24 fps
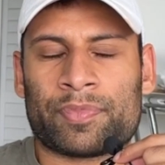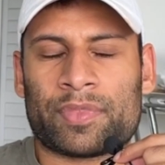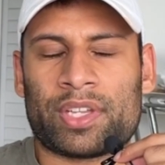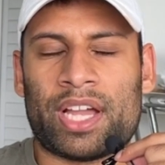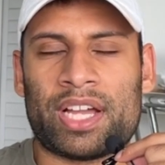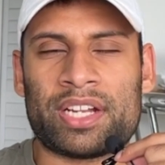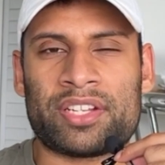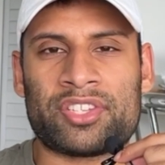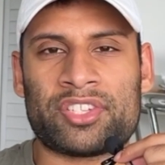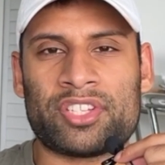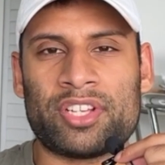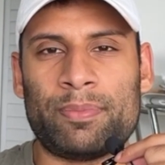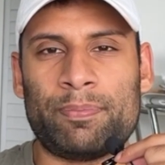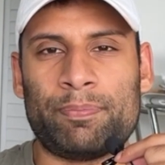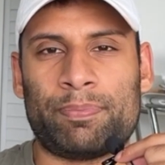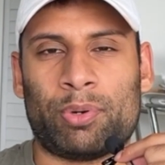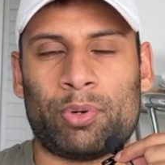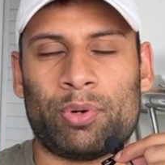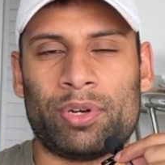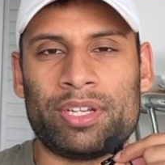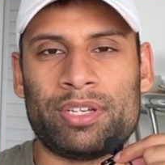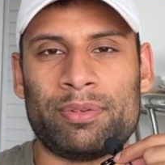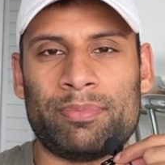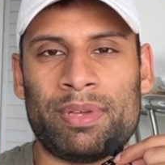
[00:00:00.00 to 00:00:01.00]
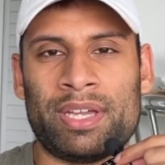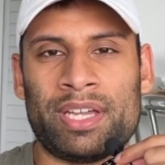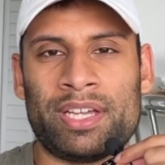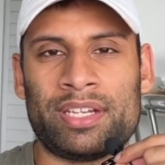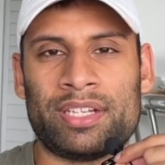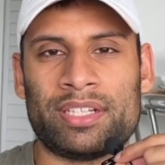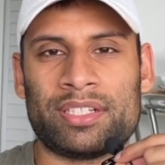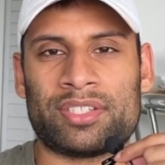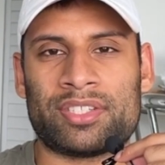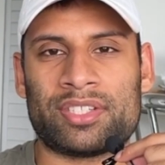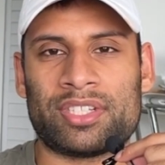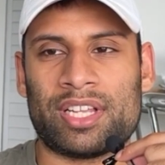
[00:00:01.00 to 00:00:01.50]
at some point, man,
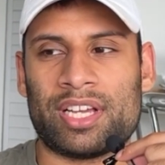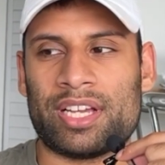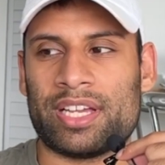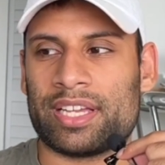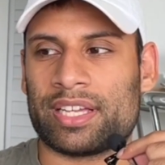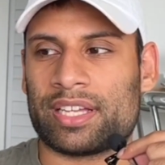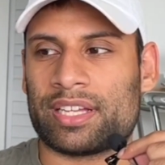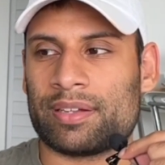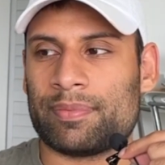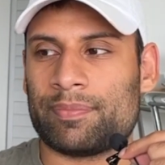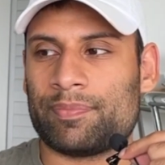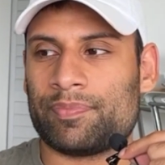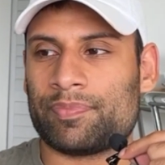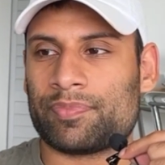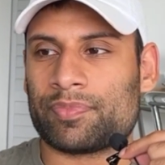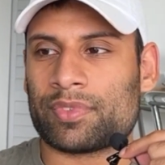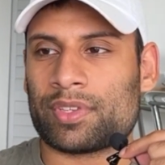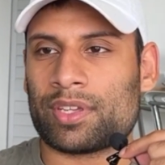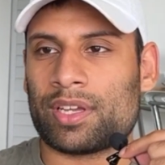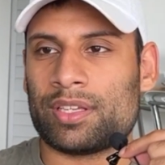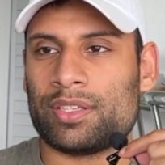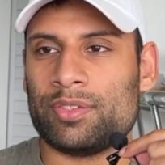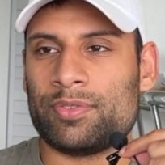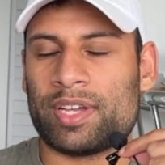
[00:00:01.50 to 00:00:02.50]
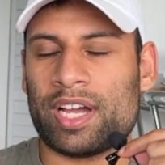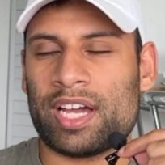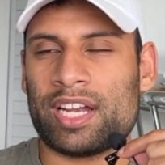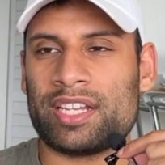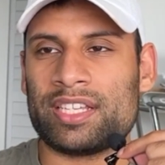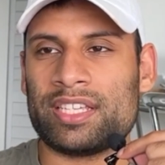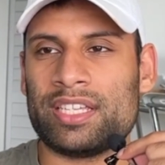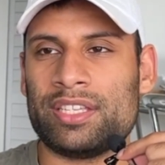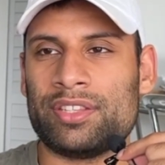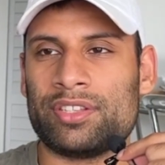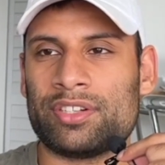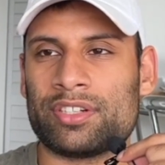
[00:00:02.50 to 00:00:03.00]
it's like you got
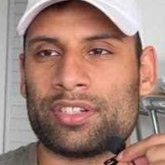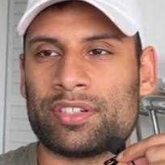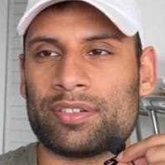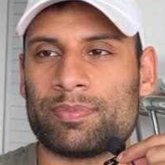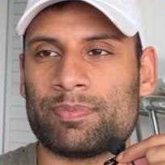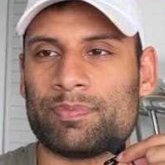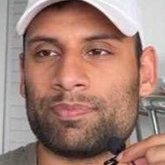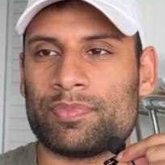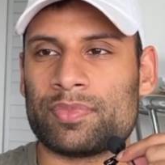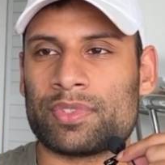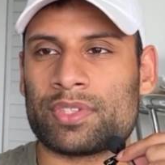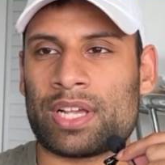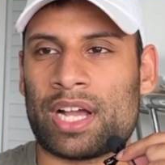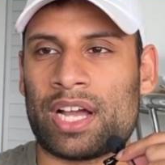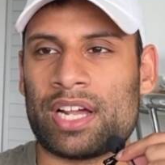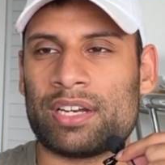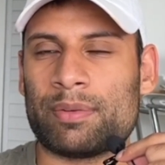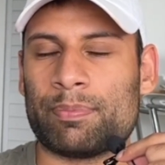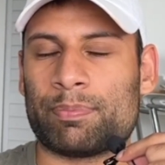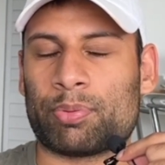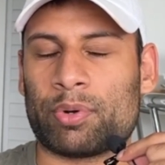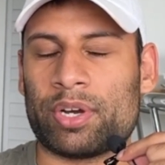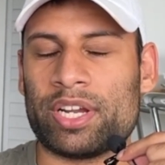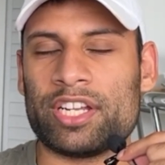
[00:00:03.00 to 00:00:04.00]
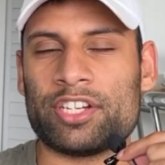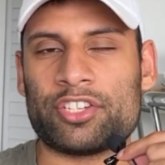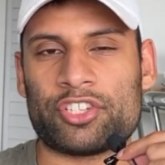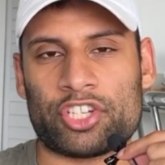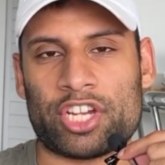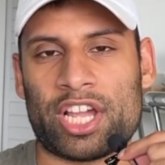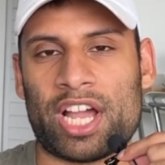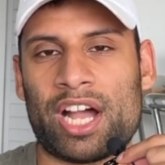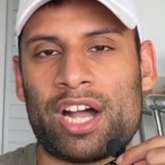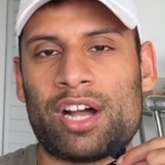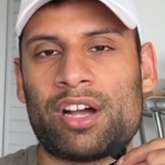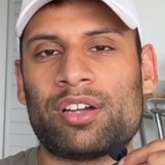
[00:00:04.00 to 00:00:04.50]
to either kind of branch
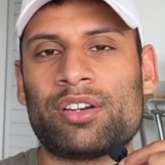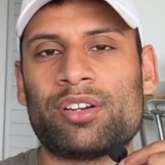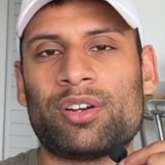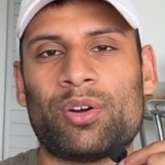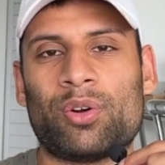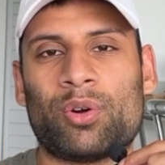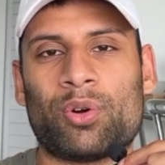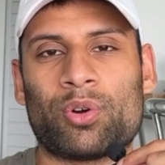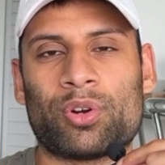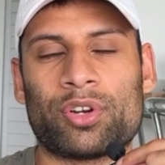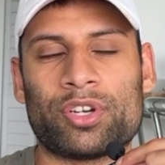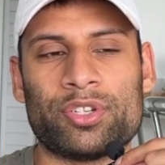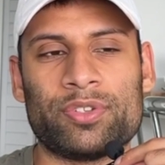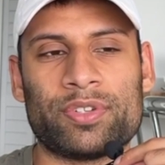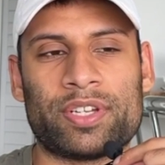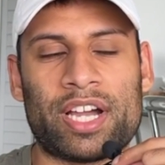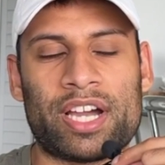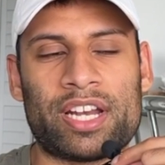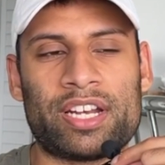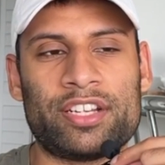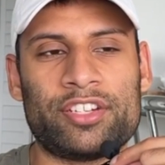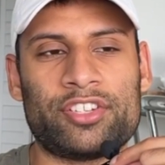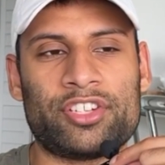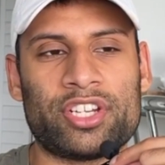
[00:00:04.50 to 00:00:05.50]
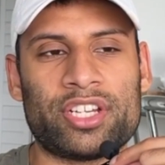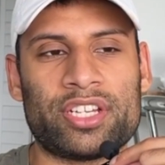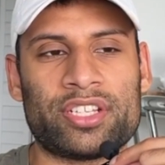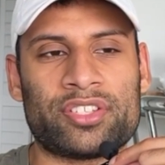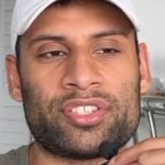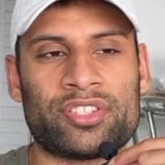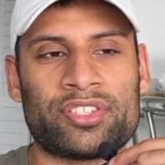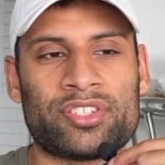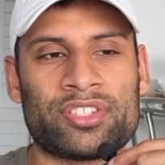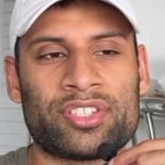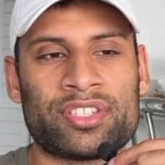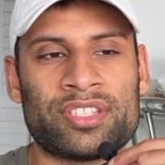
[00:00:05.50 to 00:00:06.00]
out or you got to
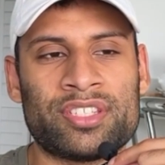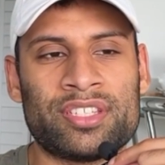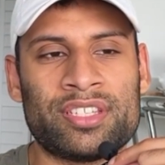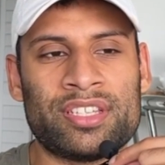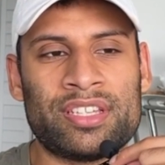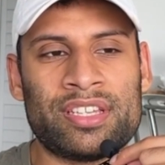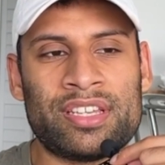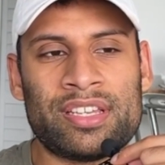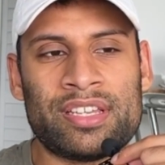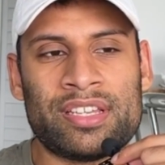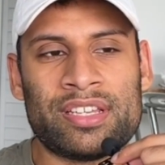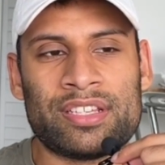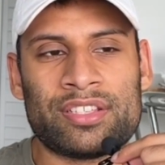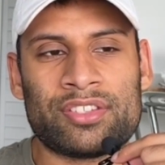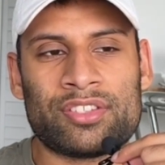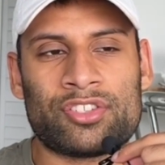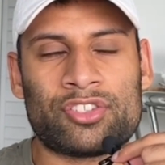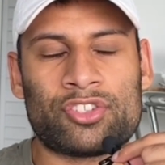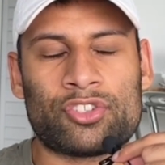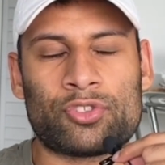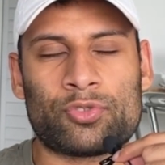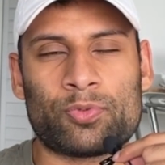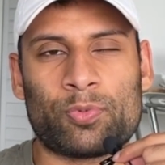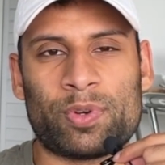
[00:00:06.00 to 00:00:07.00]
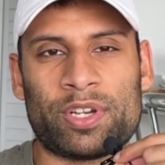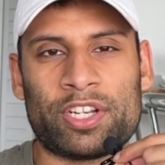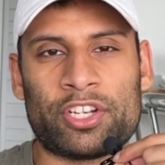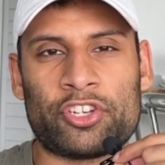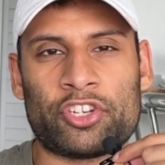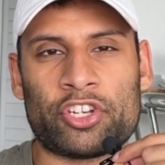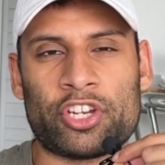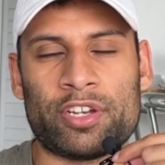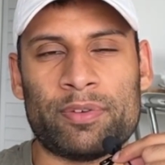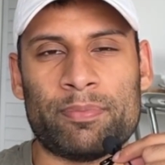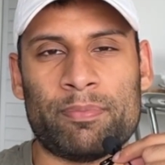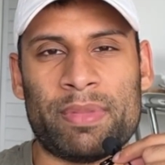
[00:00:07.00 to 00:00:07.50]
just
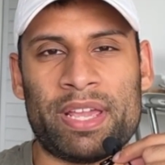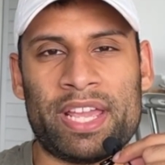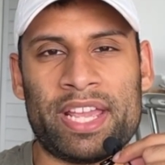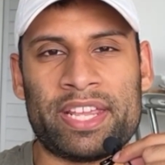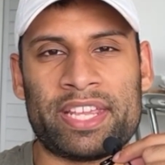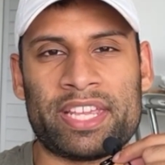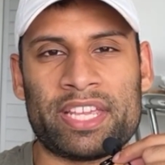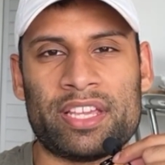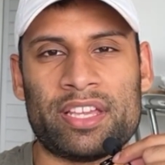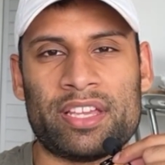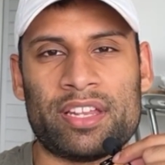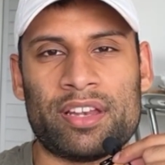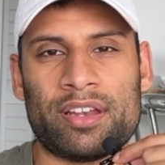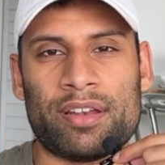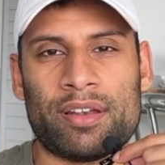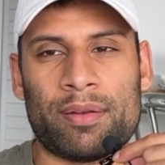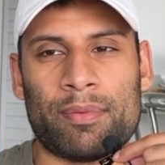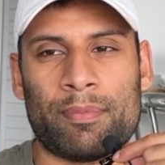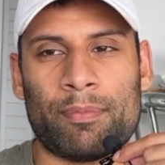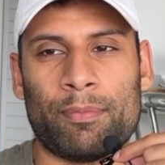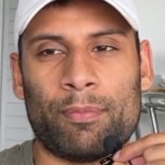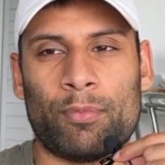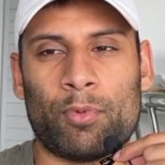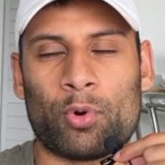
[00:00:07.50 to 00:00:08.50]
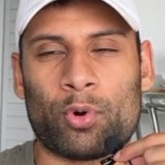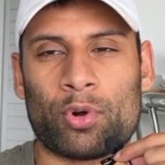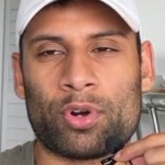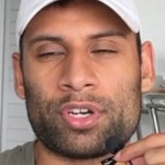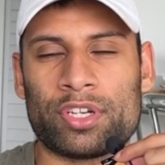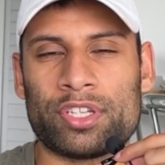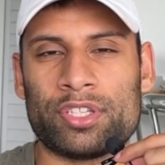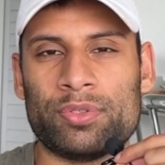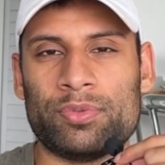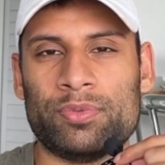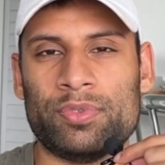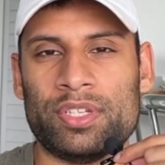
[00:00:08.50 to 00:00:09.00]
switch and make it more
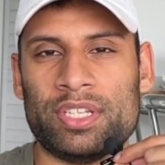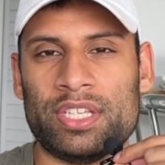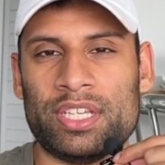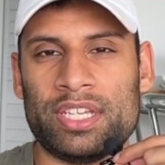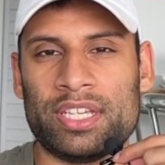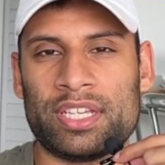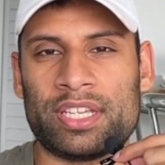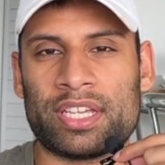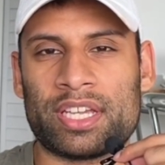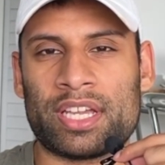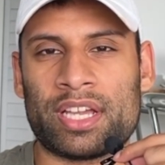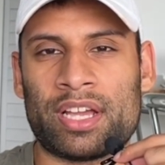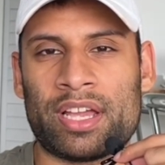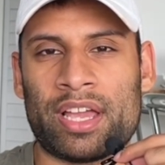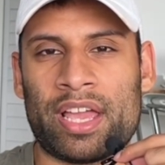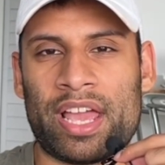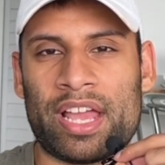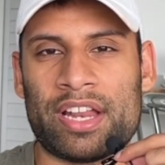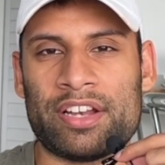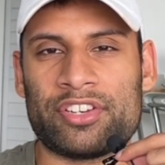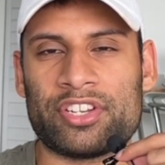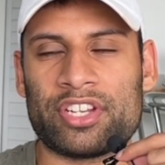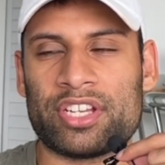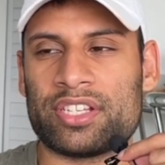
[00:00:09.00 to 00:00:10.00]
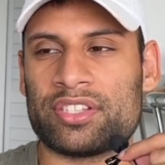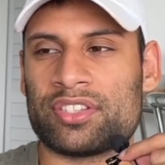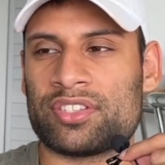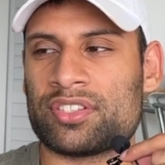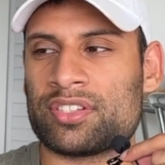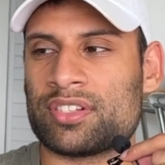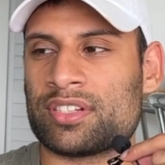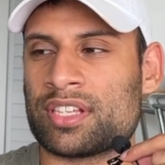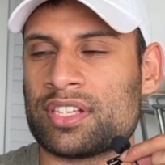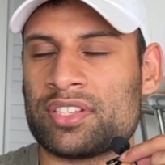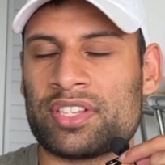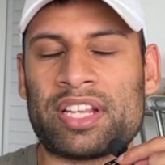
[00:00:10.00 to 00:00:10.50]
unique and
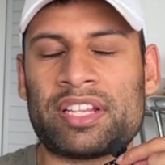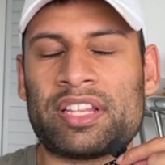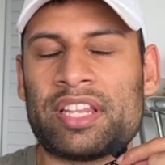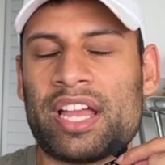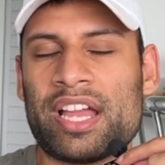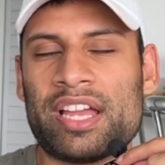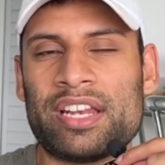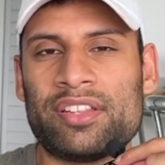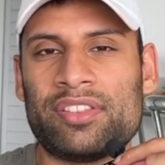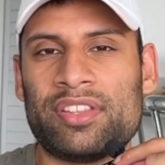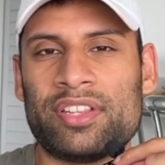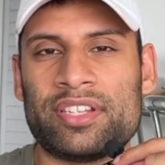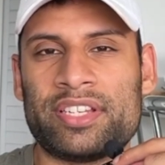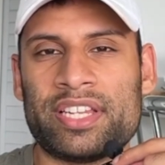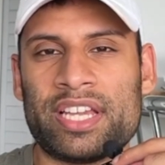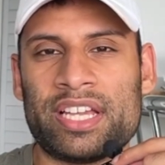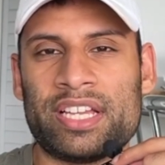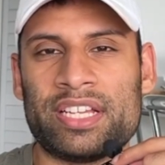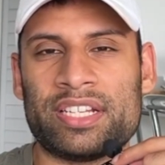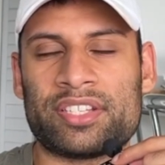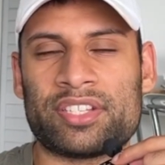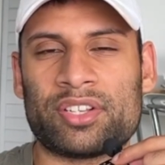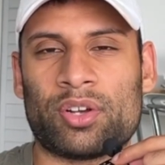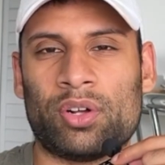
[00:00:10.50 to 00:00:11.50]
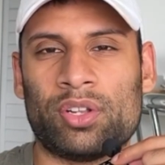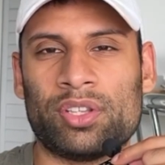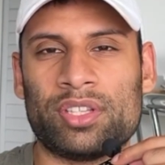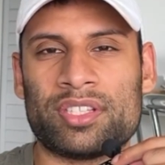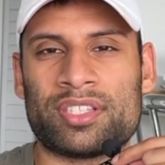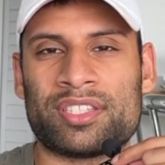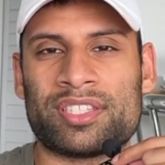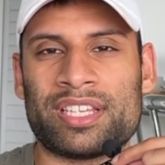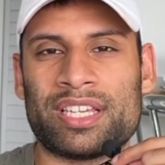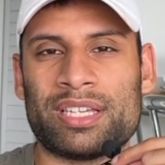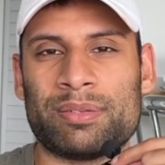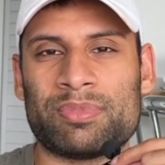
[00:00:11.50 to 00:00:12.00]
just cuz at the end of the day, it's all the
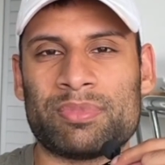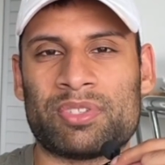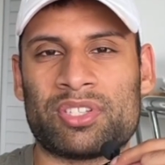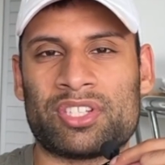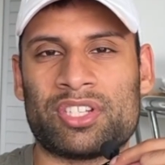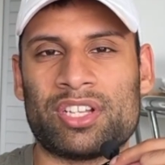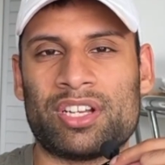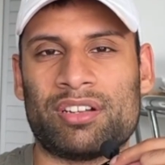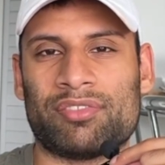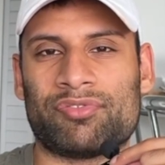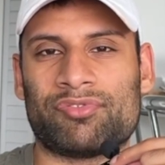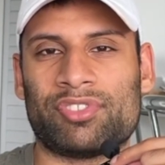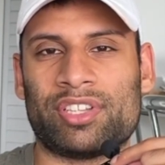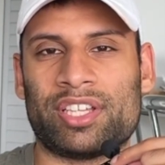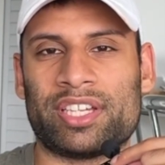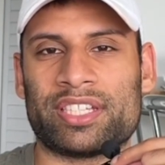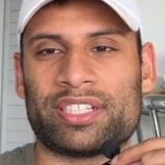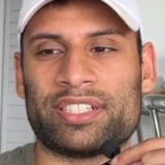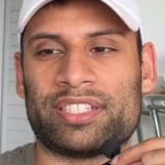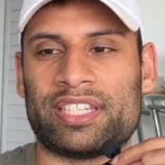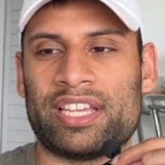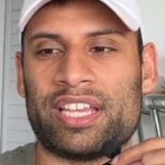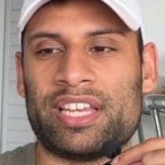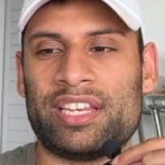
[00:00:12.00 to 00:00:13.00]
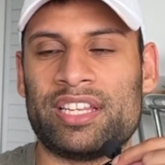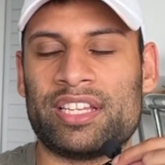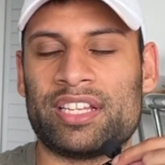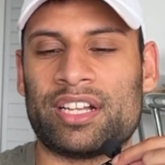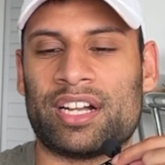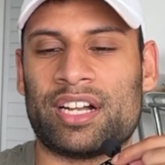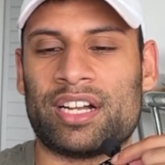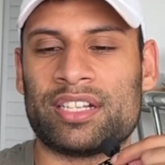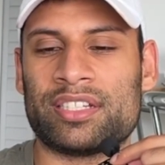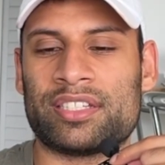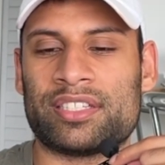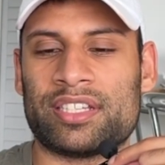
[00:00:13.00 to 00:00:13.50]
same stuff. Like dating
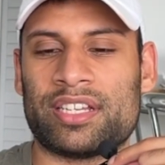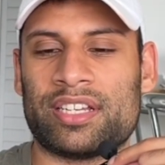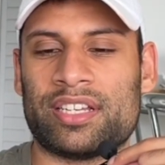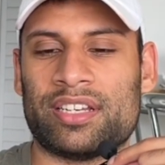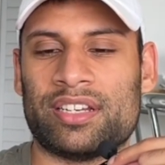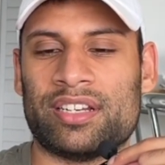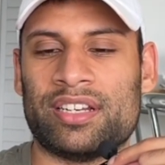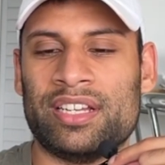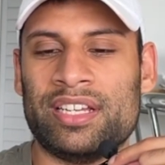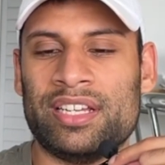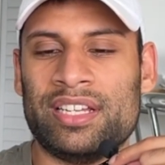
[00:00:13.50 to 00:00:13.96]
content